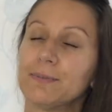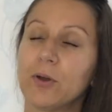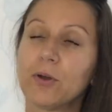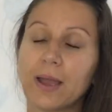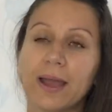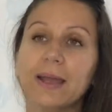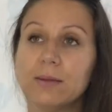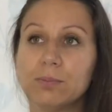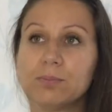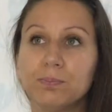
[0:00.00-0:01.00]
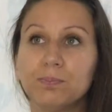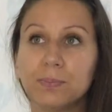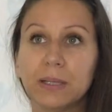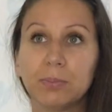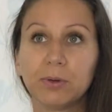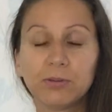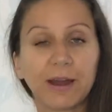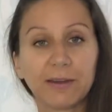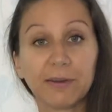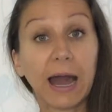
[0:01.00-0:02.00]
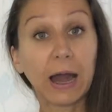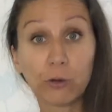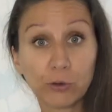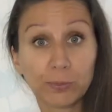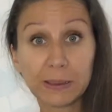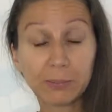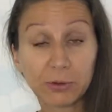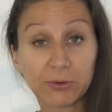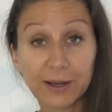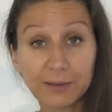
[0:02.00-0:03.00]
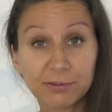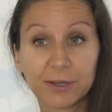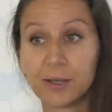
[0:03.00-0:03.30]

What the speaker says: Okay, people arrive. How do people arrive?